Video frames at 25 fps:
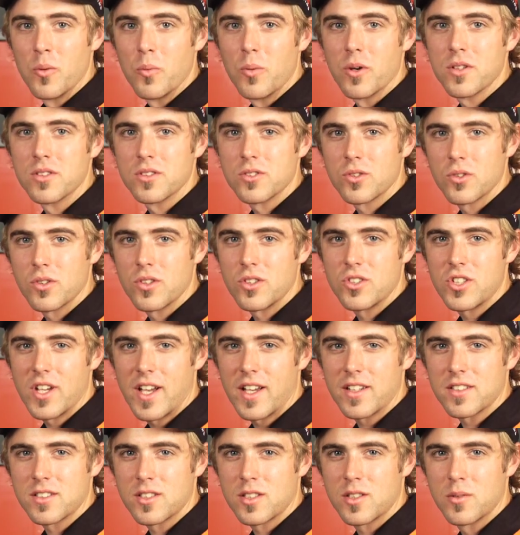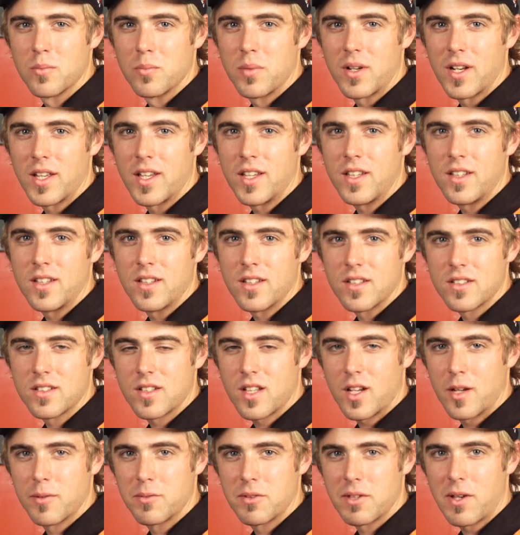Once all the checks are complete, it's
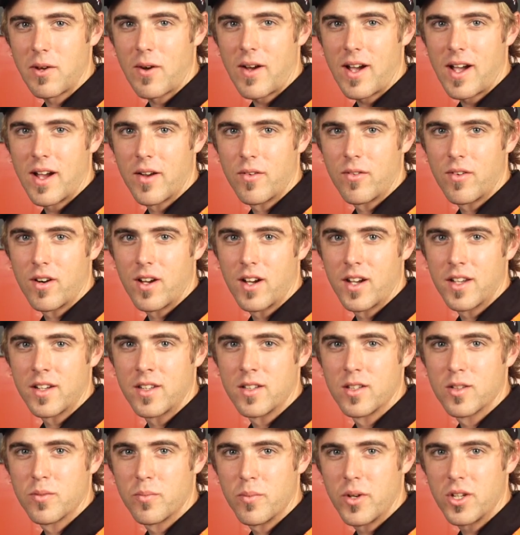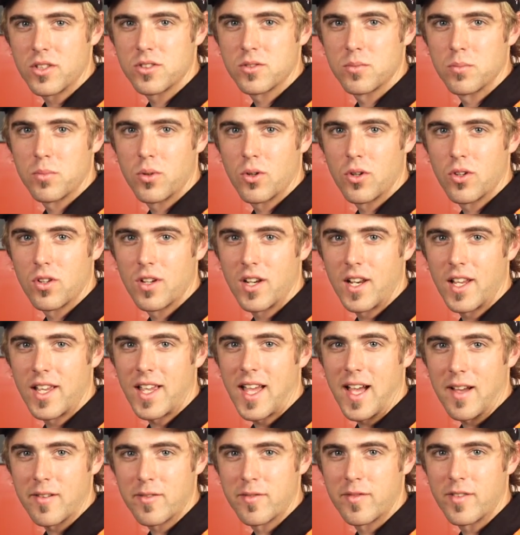time to go out and ride, and most importantly,
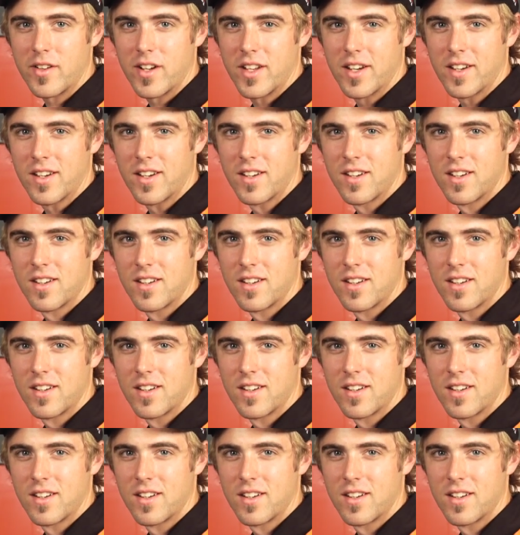have fun.